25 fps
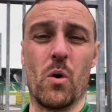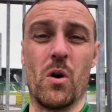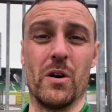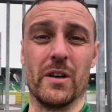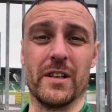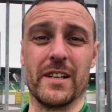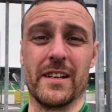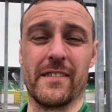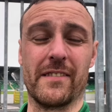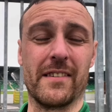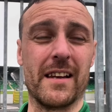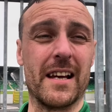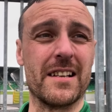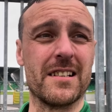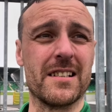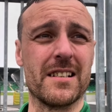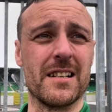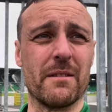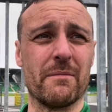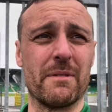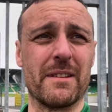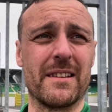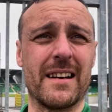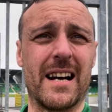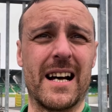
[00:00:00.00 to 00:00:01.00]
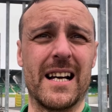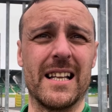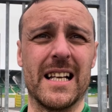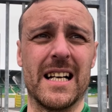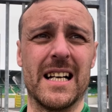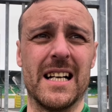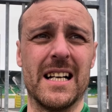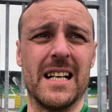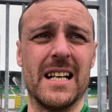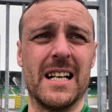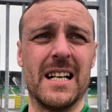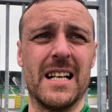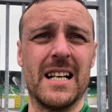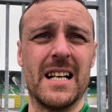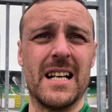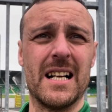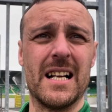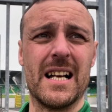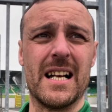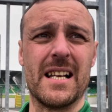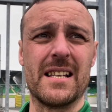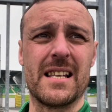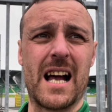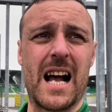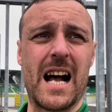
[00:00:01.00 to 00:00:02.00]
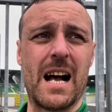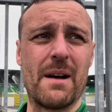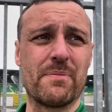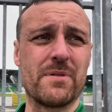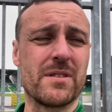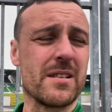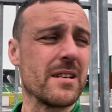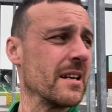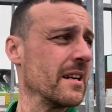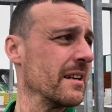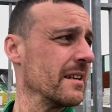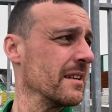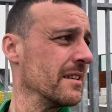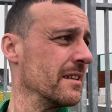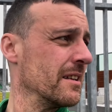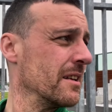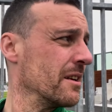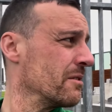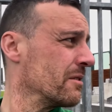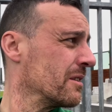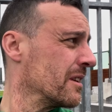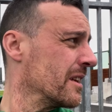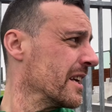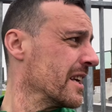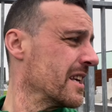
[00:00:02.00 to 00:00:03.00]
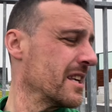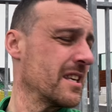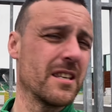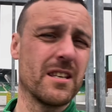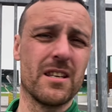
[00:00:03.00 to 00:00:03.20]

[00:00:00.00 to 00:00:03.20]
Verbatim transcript: one essentially with Tallaght. Absolutely